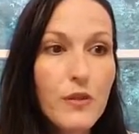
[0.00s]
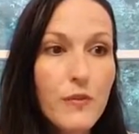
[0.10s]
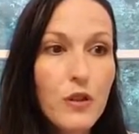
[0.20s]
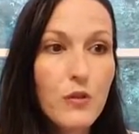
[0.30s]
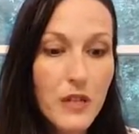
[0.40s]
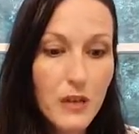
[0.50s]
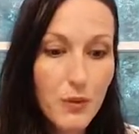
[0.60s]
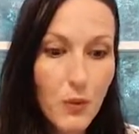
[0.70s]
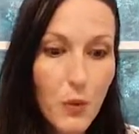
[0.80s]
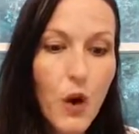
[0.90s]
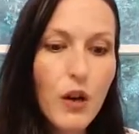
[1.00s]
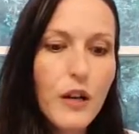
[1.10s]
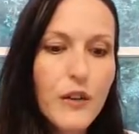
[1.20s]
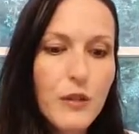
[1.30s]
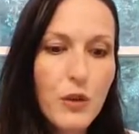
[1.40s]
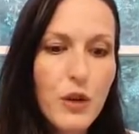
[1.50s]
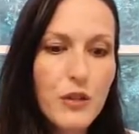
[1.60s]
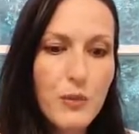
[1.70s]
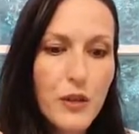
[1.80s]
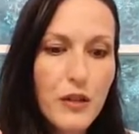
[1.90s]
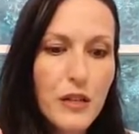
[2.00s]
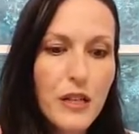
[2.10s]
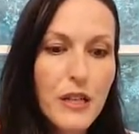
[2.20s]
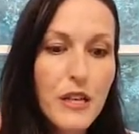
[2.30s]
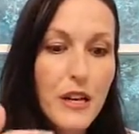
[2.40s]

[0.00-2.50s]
You'll be able to walk in the prosperity